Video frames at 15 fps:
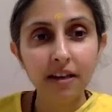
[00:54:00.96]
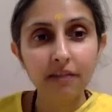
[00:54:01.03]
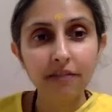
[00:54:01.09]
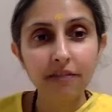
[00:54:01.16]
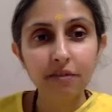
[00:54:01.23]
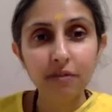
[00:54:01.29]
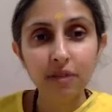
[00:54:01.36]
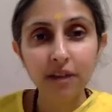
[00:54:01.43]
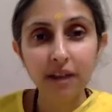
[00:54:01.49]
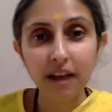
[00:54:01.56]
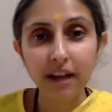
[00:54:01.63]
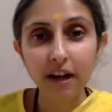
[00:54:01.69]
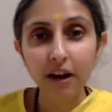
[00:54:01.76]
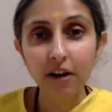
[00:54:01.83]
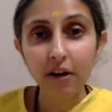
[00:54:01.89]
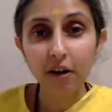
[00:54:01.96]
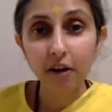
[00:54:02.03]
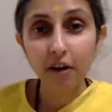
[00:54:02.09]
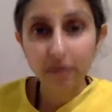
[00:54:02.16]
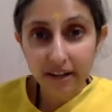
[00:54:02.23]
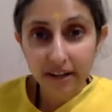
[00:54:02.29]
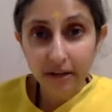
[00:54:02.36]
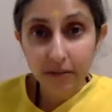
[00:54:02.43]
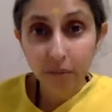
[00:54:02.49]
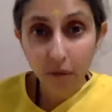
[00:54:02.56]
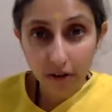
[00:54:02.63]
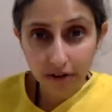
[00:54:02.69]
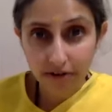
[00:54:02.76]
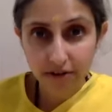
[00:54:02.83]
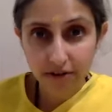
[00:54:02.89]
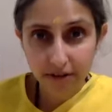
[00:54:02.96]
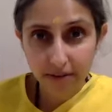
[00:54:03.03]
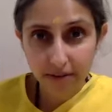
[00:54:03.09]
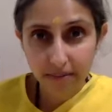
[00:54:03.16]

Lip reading: if you and I are already water.